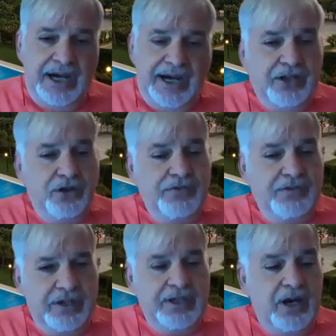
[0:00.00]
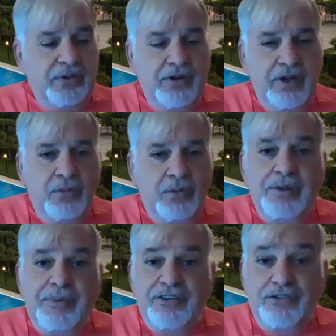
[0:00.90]
I don't know if that now.
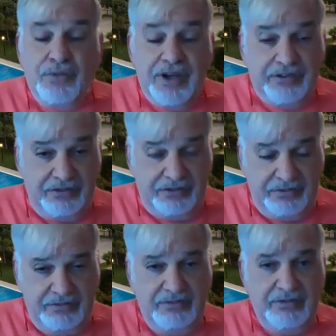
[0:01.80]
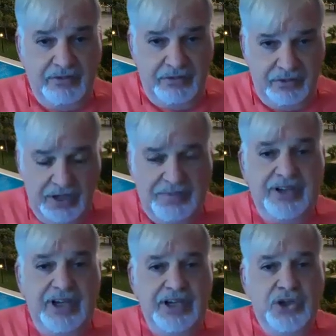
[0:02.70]
What about stress? So let me
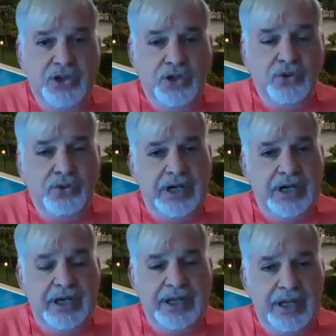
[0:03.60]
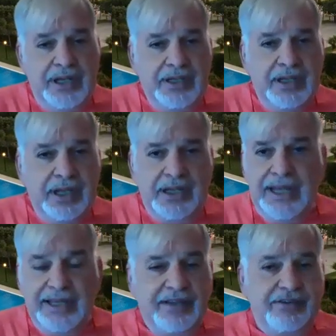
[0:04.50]
tell you, and
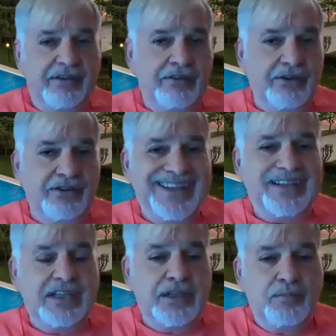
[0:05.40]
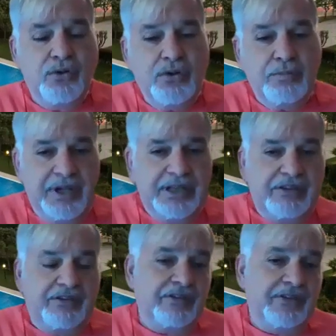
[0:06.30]
again, this is not yet in the book, but
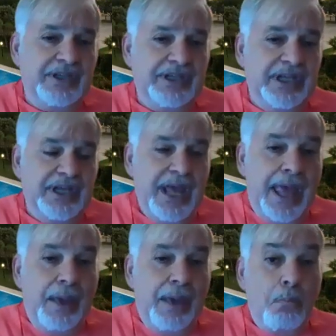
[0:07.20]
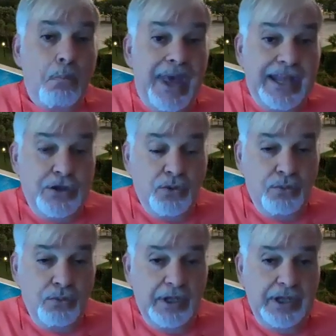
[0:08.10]
this is in the
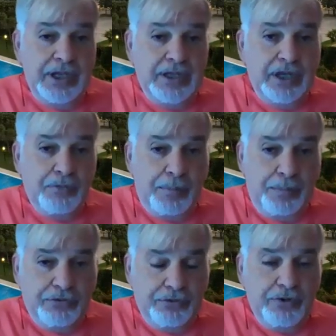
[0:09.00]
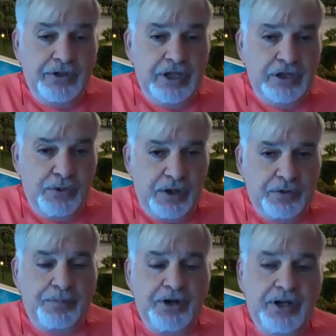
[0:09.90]
menu, in the repertoire that we're
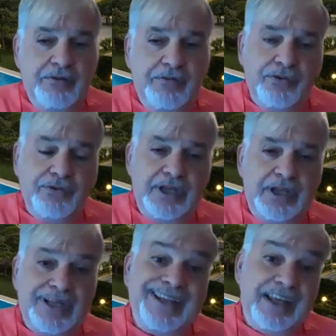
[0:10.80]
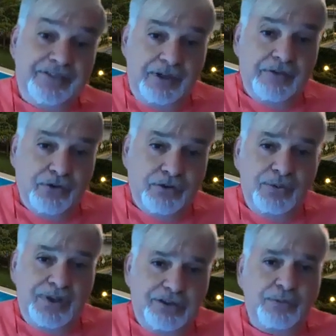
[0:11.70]
preparing for the next year. For
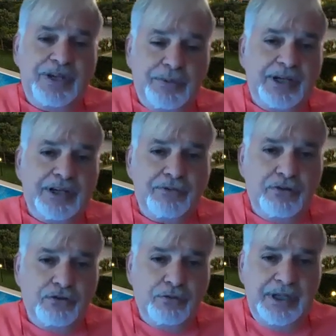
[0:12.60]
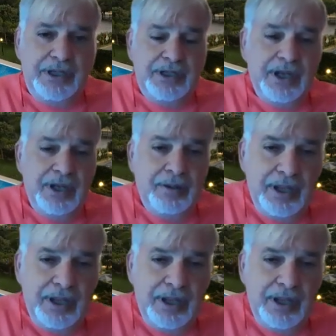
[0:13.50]
2021 is going to be